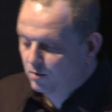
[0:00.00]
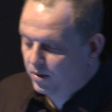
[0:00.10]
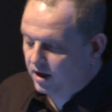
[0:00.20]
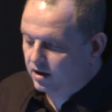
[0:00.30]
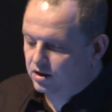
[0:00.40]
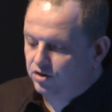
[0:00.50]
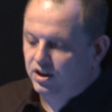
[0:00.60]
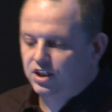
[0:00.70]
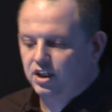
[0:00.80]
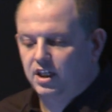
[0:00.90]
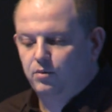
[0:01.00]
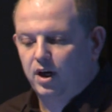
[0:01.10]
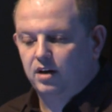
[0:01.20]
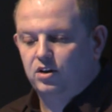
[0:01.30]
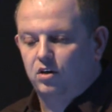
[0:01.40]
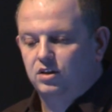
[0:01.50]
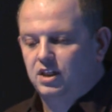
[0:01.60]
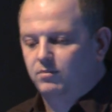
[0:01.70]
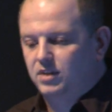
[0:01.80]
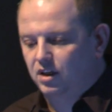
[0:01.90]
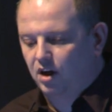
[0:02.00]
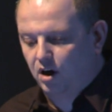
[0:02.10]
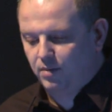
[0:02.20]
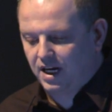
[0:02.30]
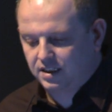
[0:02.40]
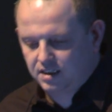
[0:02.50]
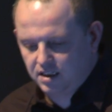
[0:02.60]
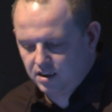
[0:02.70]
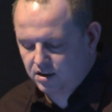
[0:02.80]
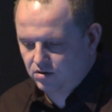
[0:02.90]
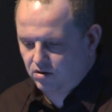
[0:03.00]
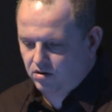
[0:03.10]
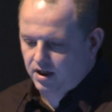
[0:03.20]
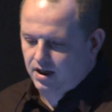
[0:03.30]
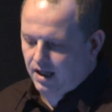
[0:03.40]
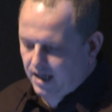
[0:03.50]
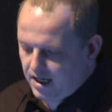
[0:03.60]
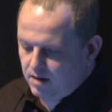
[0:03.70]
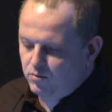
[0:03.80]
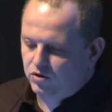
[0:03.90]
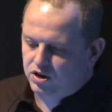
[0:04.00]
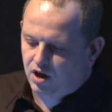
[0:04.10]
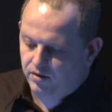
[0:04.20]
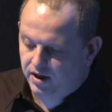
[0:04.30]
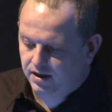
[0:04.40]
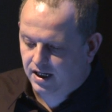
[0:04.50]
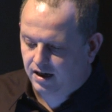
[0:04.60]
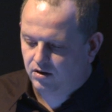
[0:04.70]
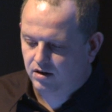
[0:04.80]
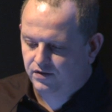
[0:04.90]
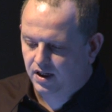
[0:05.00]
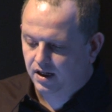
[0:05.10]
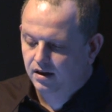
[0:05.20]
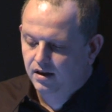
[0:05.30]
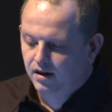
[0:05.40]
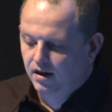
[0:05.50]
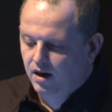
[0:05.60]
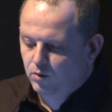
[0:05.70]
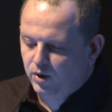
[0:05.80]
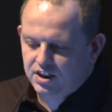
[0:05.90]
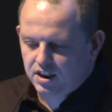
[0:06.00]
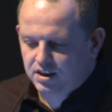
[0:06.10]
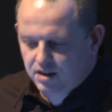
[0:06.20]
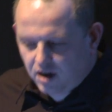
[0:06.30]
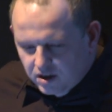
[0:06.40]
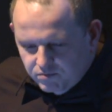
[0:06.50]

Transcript: But traditionally, when I'd concept at Codemasters or at Acclaim or Sony and that kind of thing, we'd just kind